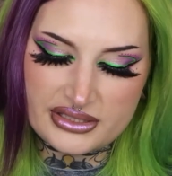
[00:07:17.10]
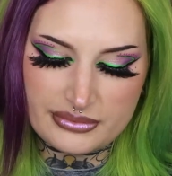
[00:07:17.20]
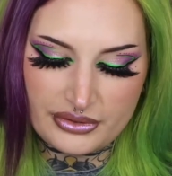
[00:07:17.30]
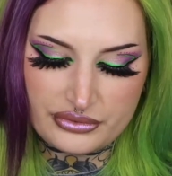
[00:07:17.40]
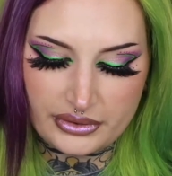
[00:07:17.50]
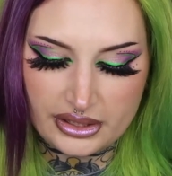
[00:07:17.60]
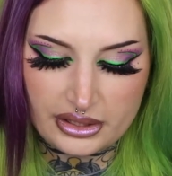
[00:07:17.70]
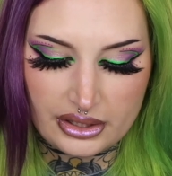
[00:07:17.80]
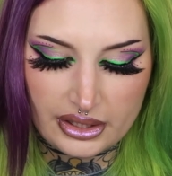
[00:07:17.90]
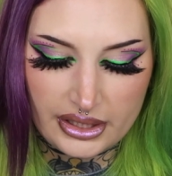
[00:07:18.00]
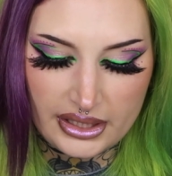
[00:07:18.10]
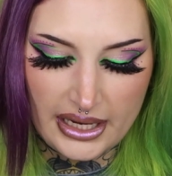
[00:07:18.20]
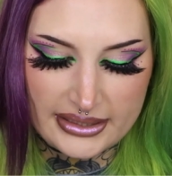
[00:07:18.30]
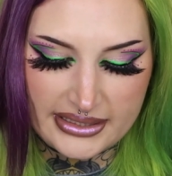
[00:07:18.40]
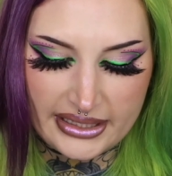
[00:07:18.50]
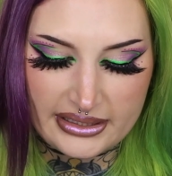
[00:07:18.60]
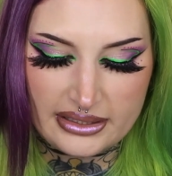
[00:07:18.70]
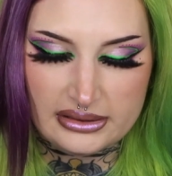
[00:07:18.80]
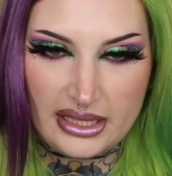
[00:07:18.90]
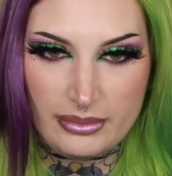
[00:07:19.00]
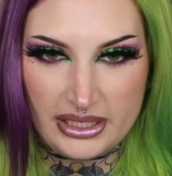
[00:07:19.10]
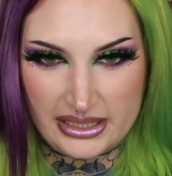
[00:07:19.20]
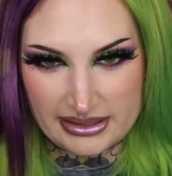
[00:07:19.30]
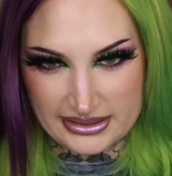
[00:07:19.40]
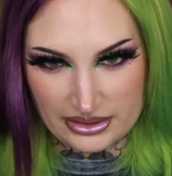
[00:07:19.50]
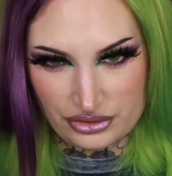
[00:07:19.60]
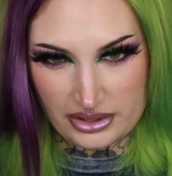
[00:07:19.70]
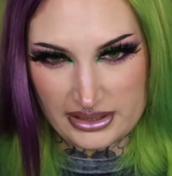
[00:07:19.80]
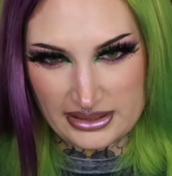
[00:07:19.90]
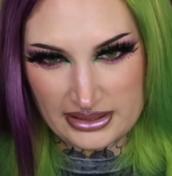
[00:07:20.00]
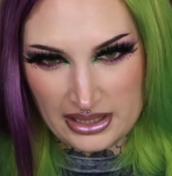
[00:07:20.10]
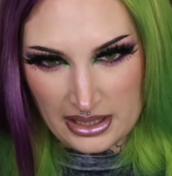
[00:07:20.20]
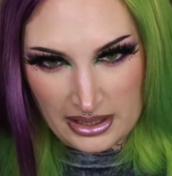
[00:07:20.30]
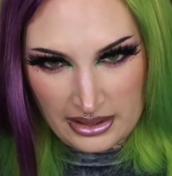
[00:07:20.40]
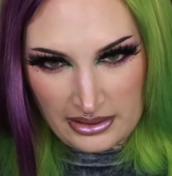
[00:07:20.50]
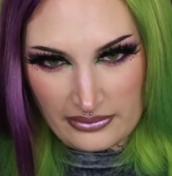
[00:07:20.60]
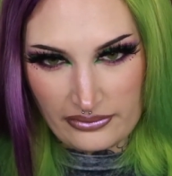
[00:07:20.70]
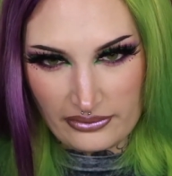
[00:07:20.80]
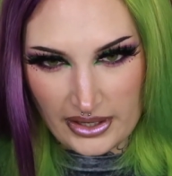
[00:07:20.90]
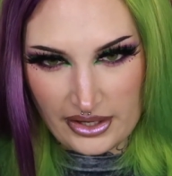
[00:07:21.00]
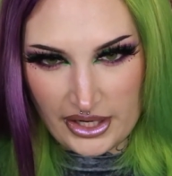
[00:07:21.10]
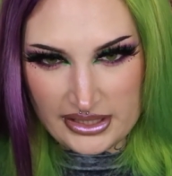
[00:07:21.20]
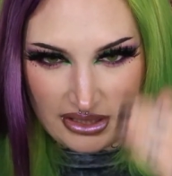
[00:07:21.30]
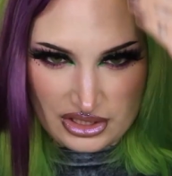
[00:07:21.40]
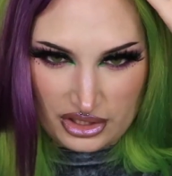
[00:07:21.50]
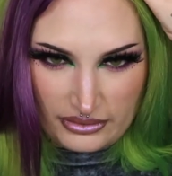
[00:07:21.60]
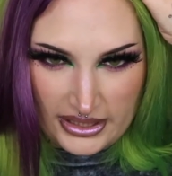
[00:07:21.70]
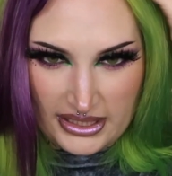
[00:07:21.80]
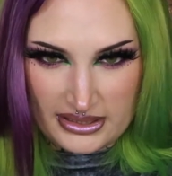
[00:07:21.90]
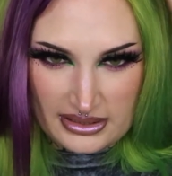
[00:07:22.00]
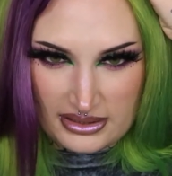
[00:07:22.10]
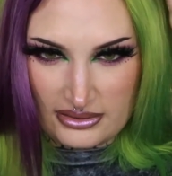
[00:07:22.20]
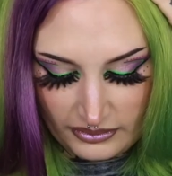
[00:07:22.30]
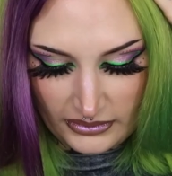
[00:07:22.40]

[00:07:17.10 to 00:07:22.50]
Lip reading: smells really good. It has like a lemony citrus fragrance to it.